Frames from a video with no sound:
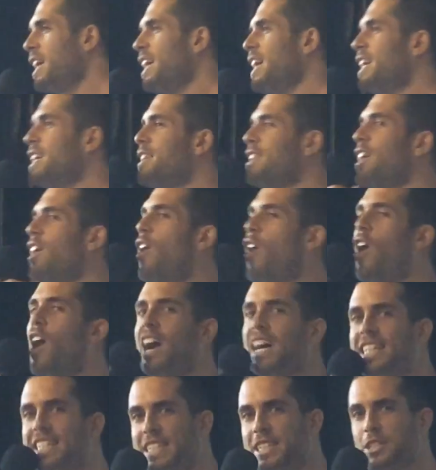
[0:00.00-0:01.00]
In the
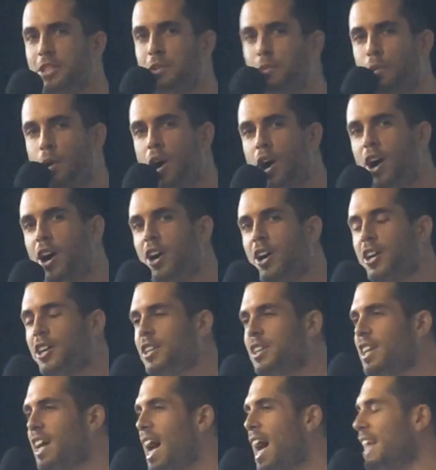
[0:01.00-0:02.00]
ideal
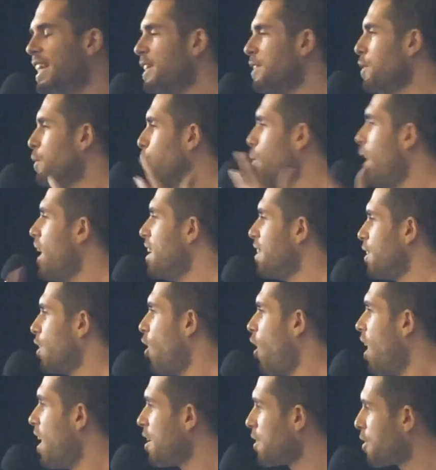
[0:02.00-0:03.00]
world, and in the way that
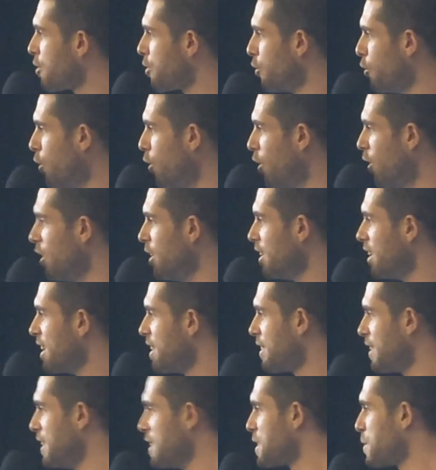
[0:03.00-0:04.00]
I
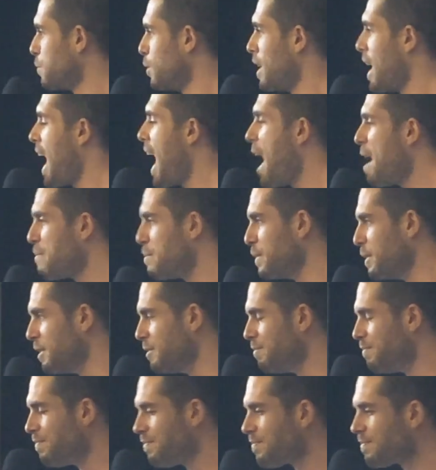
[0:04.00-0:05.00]
thought this would
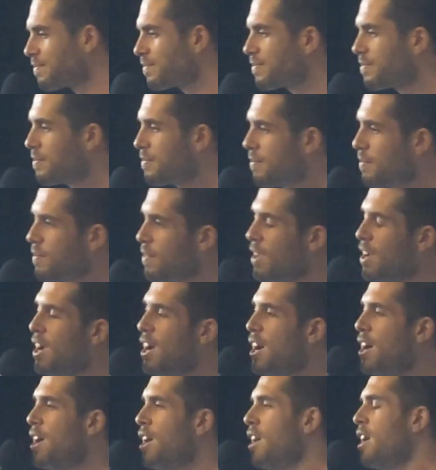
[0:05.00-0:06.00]
happen,
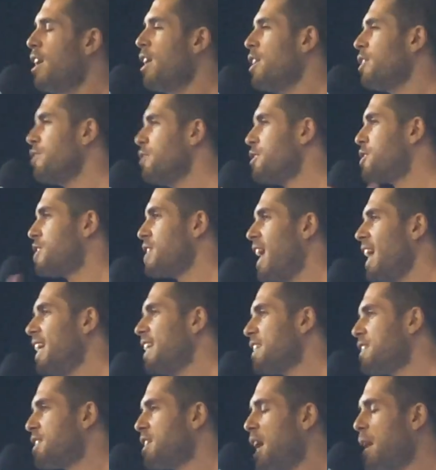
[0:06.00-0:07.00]
you say
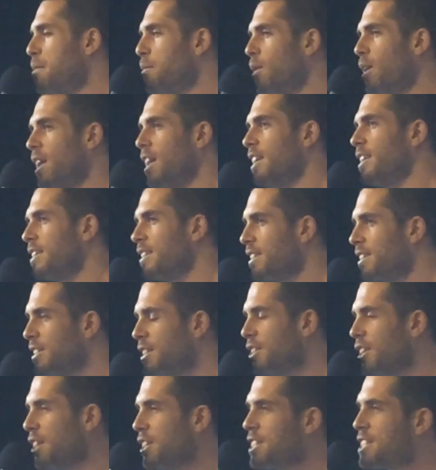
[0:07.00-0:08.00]
to someone,
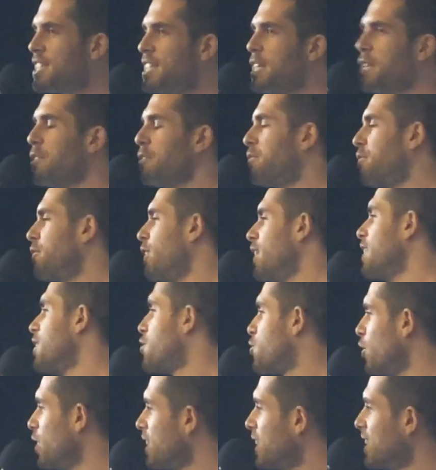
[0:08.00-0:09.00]
you see a friend
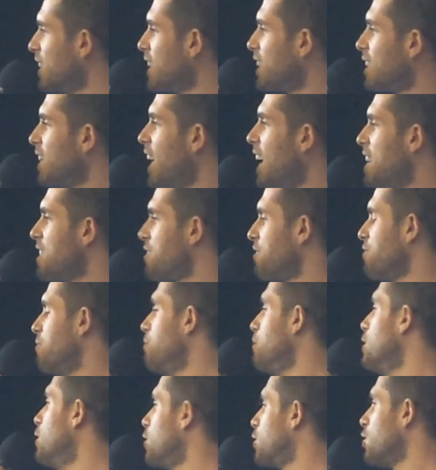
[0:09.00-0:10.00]
drinking a glass of
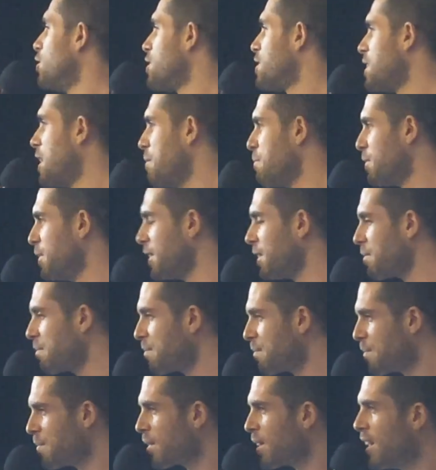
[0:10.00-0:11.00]
milk or something,
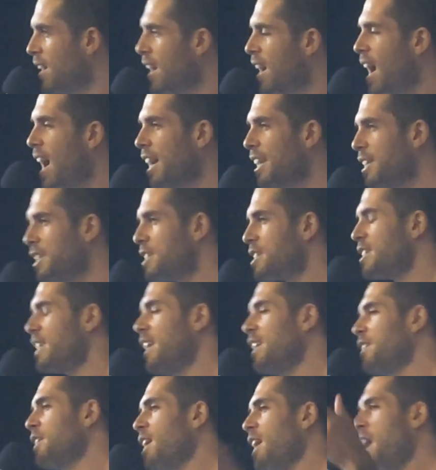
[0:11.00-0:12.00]
and you
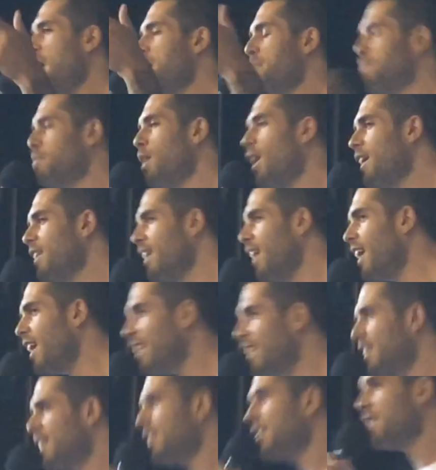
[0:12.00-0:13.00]
say, "Hey
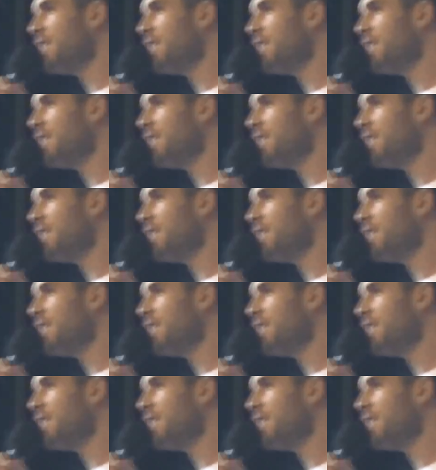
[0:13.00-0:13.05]
brother,